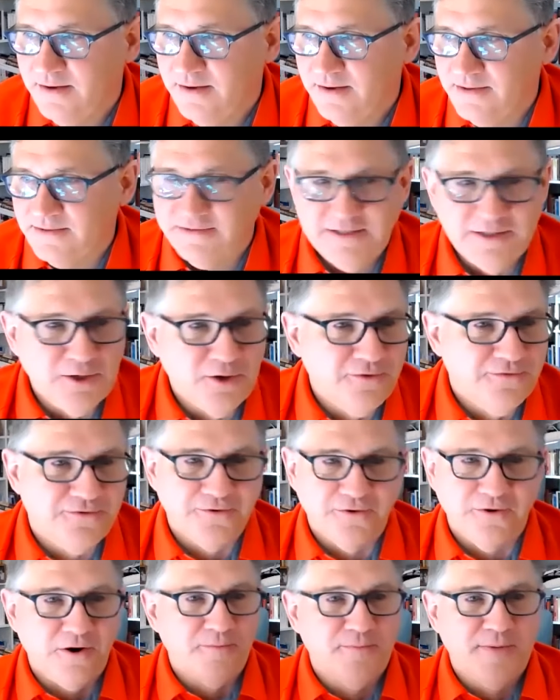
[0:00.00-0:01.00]
Ditto
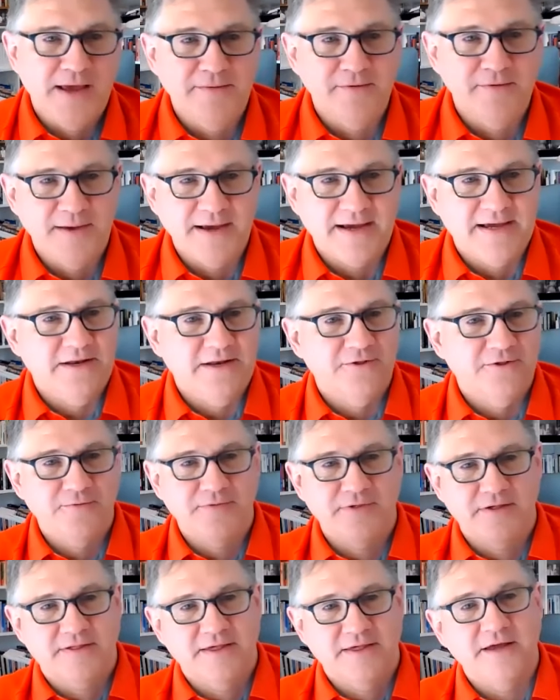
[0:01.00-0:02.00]
for our payment
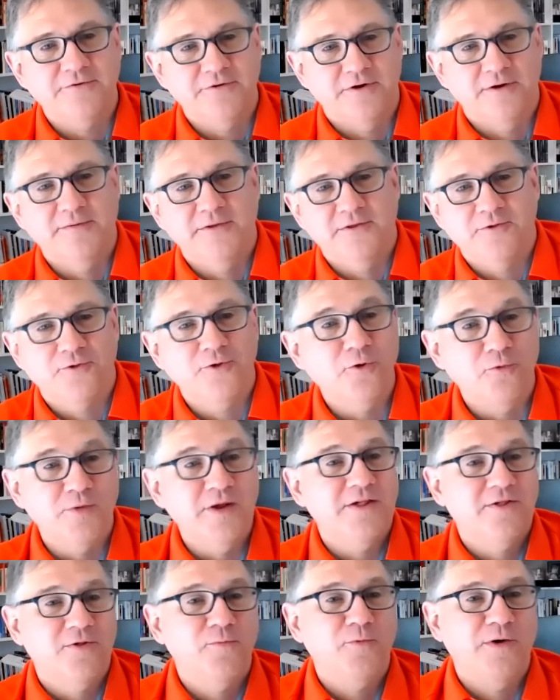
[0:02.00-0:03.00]
mechanisms, et cetera. I mean, there's no
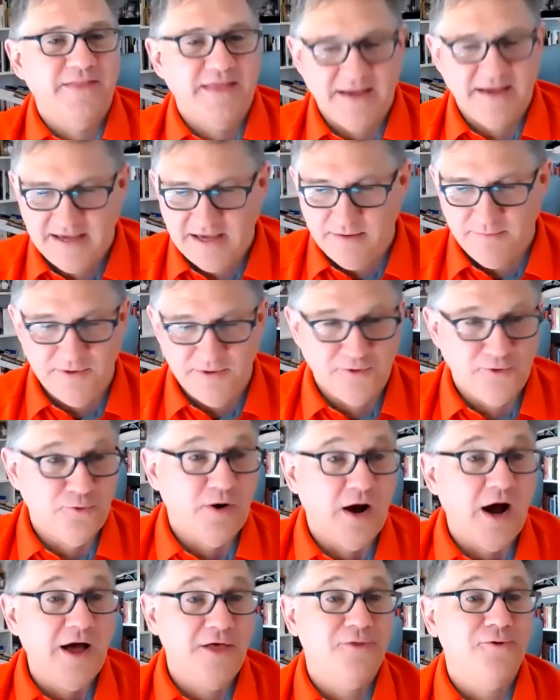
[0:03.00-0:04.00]
reason why that can't be
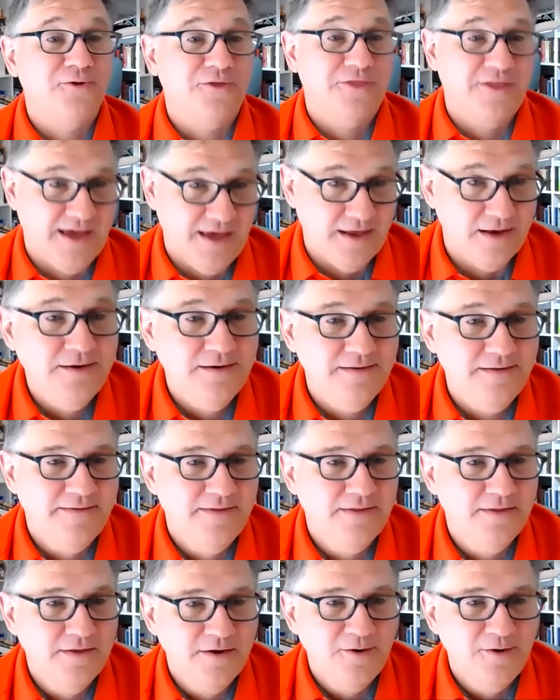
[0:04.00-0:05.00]
true other than
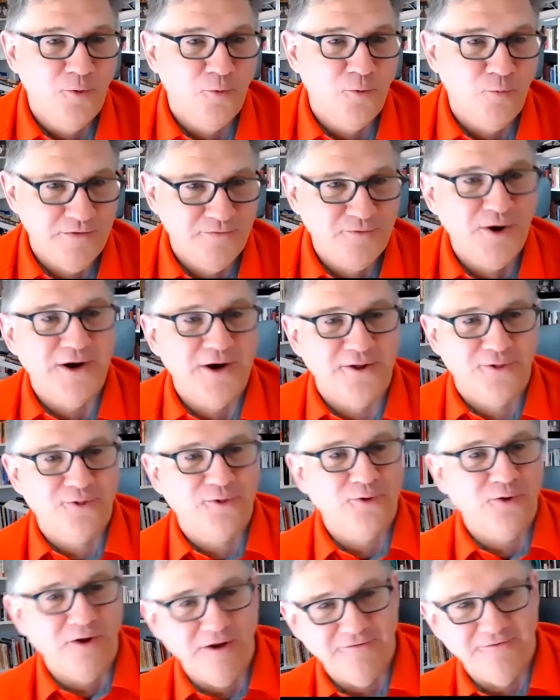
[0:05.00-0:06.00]
we've got to
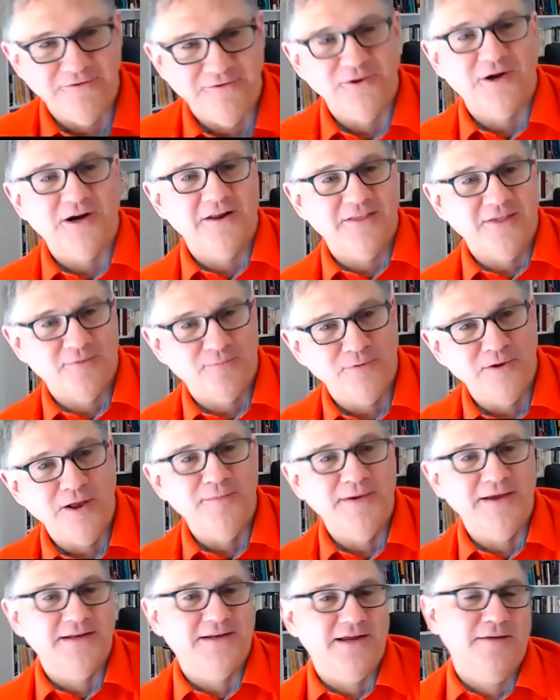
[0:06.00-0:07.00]
solve a lot of these
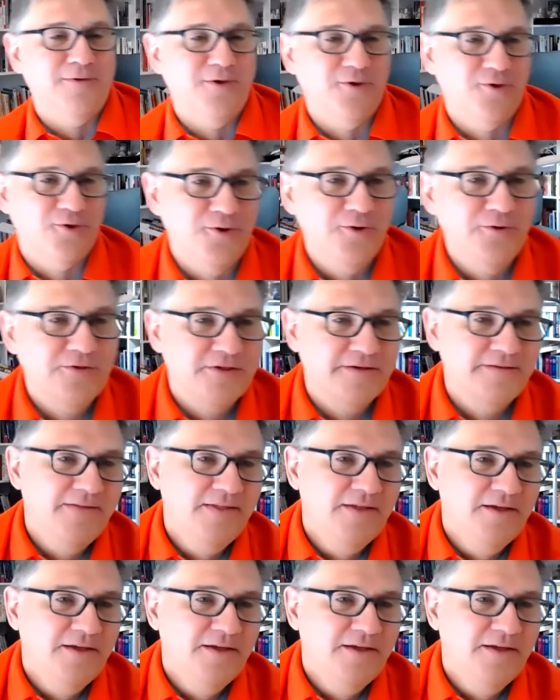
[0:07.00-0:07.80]
plumbing type issues.